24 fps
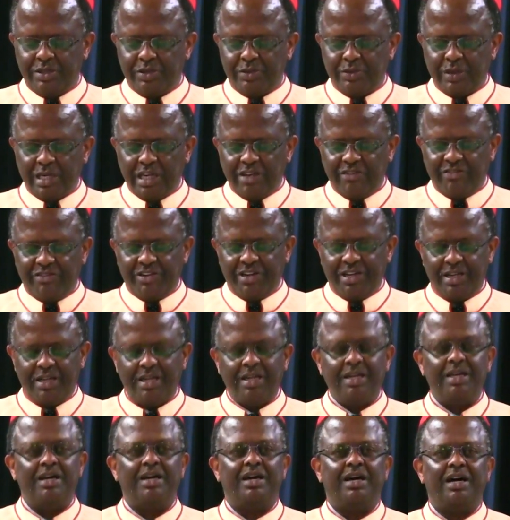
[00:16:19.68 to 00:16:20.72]
to every
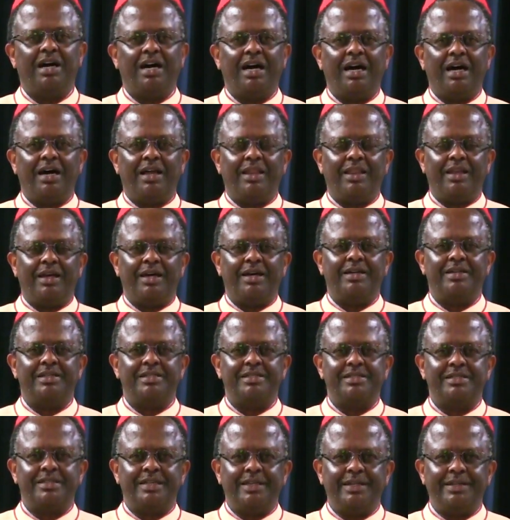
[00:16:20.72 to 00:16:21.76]
other
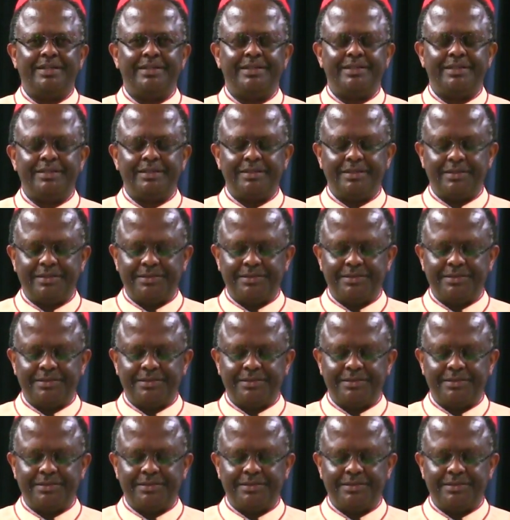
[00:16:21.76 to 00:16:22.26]
saint.